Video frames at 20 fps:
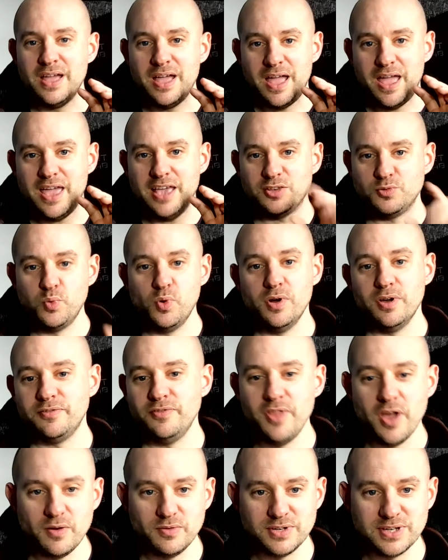it's worth
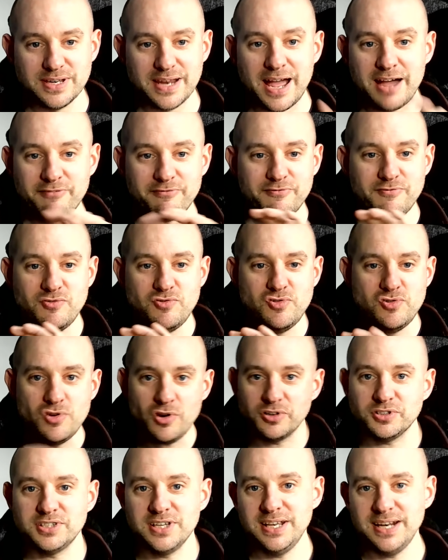noting I've
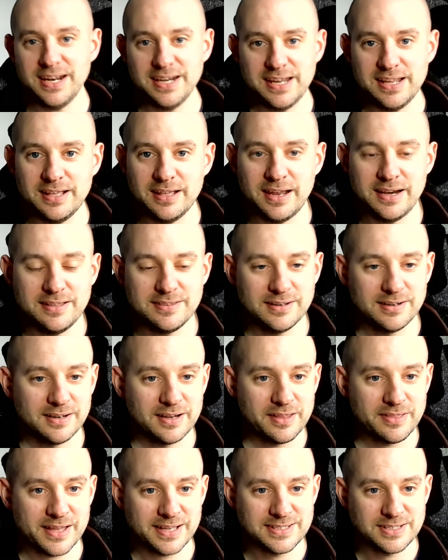not seen anything
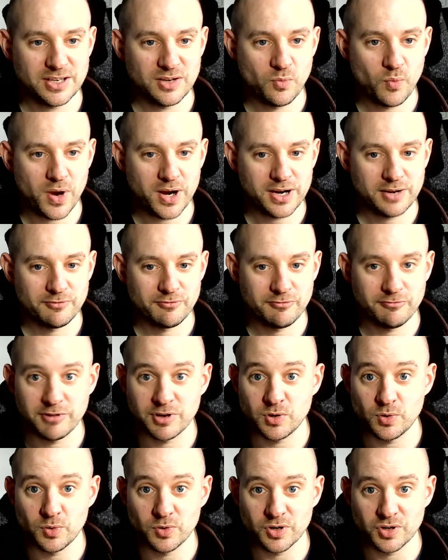like that when I've
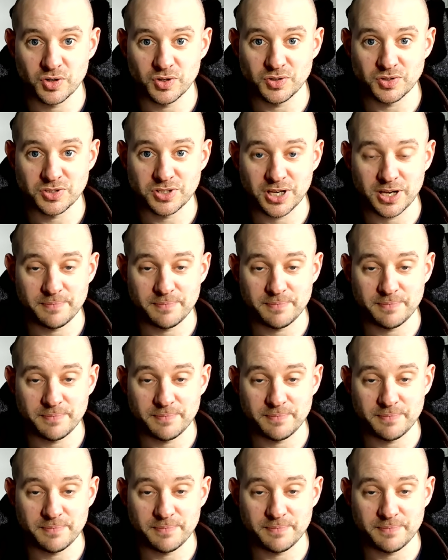recorded at